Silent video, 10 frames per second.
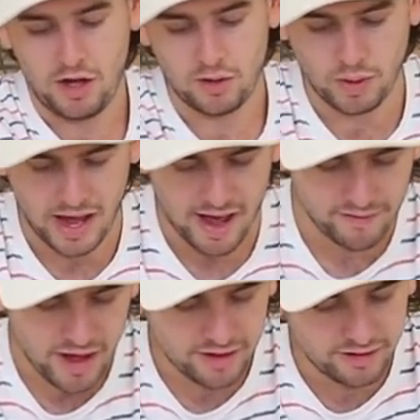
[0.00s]
you would
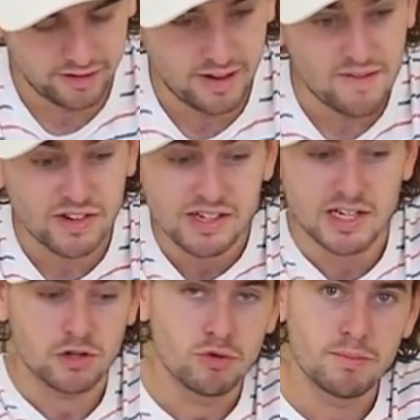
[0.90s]
have
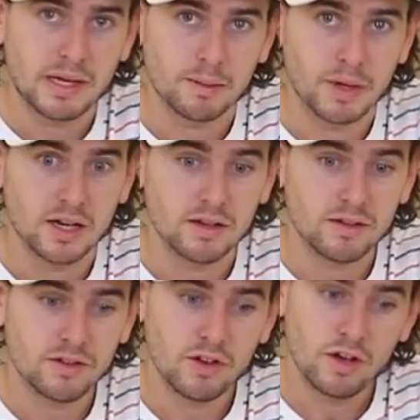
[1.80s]
72
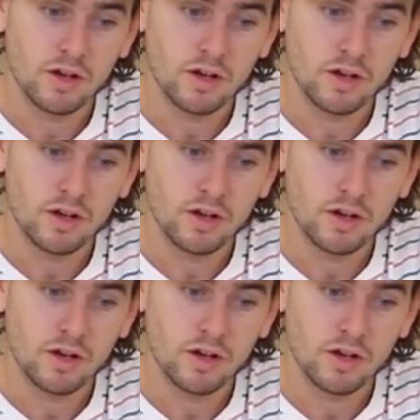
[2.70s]
millimeters